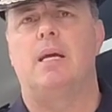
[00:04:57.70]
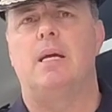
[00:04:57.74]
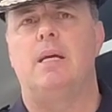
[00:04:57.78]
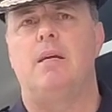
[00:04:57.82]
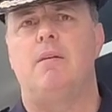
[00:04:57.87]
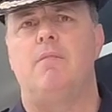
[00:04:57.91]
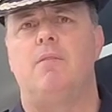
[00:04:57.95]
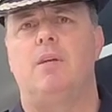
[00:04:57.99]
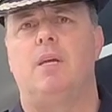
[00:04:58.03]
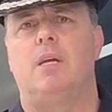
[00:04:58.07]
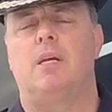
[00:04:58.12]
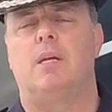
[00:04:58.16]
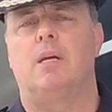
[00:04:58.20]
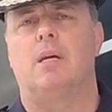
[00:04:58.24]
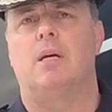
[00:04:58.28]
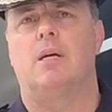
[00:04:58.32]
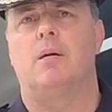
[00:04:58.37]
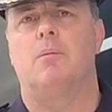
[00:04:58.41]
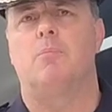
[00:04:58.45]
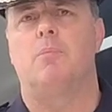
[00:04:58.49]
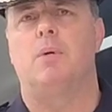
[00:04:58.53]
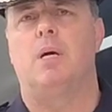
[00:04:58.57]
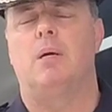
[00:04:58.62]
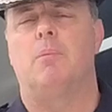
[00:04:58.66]

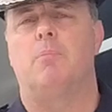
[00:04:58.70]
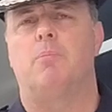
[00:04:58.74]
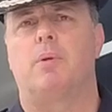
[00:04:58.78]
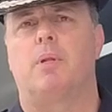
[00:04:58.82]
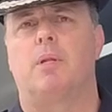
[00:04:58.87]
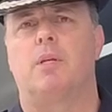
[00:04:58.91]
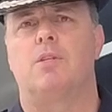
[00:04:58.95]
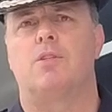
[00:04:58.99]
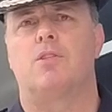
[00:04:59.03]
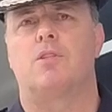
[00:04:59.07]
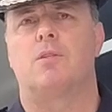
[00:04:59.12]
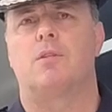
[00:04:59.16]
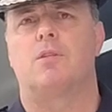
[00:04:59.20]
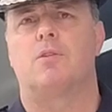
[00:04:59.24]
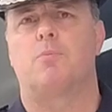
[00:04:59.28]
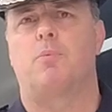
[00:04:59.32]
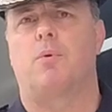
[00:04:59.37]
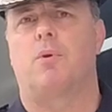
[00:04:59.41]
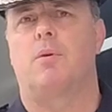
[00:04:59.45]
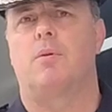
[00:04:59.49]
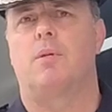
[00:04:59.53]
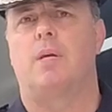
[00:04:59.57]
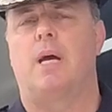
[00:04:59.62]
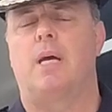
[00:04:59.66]
evening, police
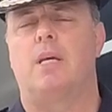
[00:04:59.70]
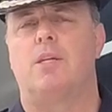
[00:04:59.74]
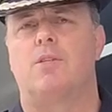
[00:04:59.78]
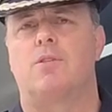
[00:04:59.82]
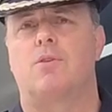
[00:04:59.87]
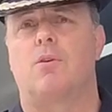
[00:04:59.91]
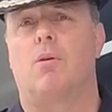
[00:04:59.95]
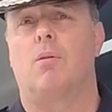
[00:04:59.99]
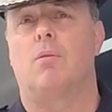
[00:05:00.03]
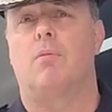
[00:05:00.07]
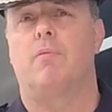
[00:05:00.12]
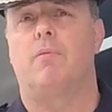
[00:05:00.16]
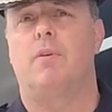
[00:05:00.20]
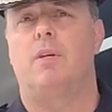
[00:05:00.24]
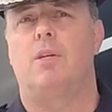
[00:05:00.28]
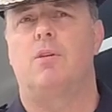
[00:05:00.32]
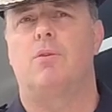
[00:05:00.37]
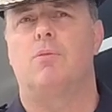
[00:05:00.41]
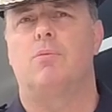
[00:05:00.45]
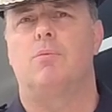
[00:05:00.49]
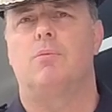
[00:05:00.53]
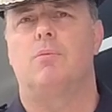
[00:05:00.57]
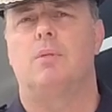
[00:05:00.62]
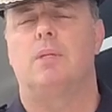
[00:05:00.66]
spotted a stolen
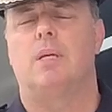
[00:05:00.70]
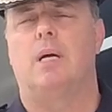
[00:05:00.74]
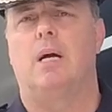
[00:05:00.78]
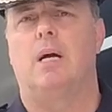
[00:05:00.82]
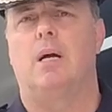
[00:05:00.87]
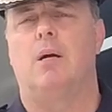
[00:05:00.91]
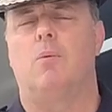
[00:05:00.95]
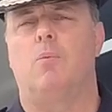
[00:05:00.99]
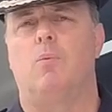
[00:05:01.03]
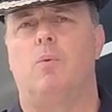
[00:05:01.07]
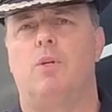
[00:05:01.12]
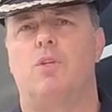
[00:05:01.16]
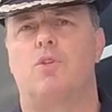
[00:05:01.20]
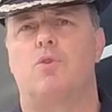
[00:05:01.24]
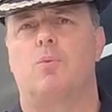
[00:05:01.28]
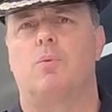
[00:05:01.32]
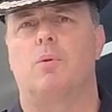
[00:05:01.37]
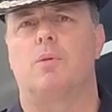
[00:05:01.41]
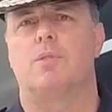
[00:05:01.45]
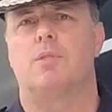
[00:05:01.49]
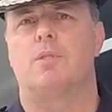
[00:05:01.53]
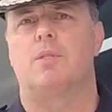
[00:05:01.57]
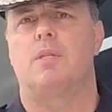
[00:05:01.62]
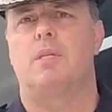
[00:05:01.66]
vehicle, which
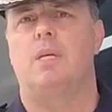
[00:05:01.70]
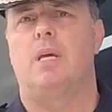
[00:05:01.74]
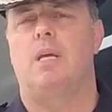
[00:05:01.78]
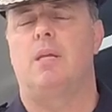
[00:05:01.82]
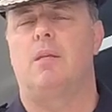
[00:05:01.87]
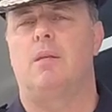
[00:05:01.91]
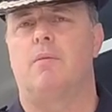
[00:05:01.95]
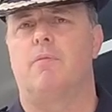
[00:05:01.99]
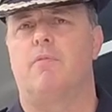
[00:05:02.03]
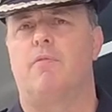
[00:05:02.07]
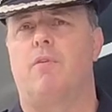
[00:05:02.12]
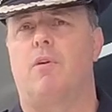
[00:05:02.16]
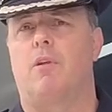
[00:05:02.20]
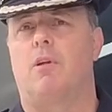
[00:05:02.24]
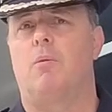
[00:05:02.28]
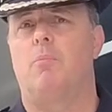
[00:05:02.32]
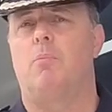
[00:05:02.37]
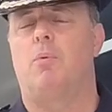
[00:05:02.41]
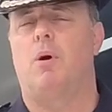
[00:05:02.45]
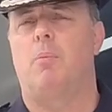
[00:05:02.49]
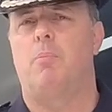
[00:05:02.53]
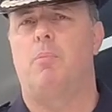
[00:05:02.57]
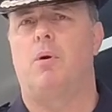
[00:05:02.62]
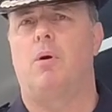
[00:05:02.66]
was then
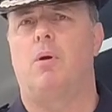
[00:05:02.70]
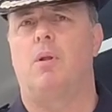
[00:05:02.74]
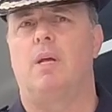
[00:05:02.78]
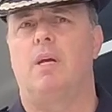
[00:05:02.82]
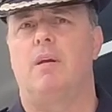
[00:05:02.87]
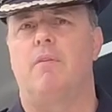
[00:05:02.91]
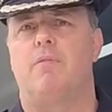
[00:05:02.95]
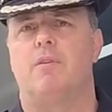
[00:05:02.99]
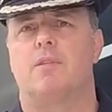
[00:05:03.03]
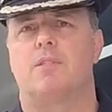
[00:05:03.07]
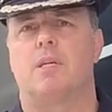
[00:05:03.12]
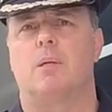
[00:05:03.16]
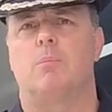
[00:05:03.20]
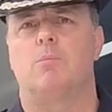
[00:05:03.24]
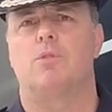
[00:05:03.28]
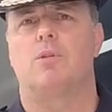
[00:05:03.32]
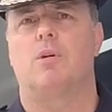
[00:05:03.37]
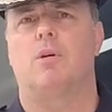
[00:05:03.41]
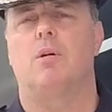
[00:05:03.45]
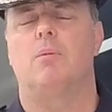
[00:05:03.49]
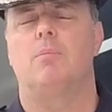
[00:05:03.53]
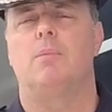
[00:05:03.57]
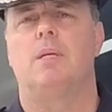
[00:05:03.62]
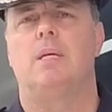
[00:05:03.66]
followed by Polair for some
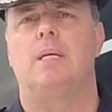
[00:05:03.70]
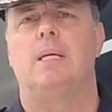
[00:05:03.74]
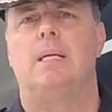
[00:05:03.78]
time.